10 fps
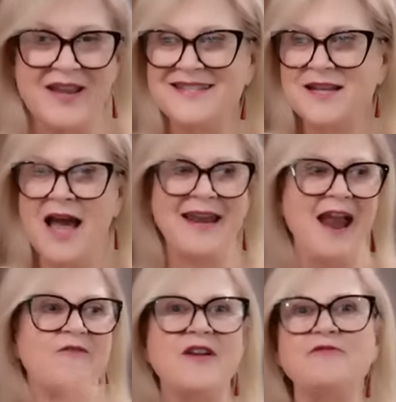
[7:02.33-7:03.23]
He's got
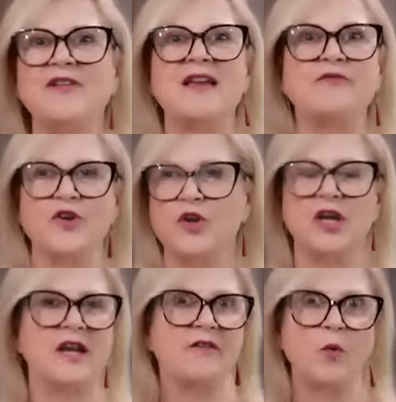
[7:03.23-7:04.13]
every flavor you
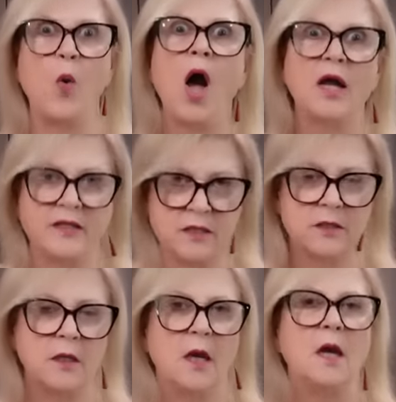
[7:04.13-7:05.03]
could ever want
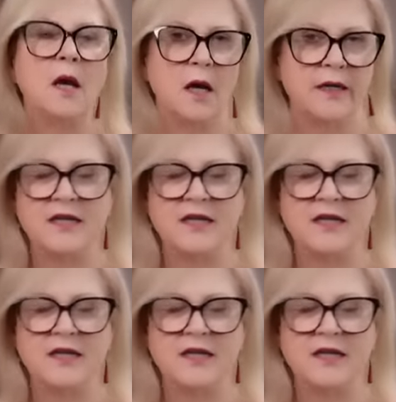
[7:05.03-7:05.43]
on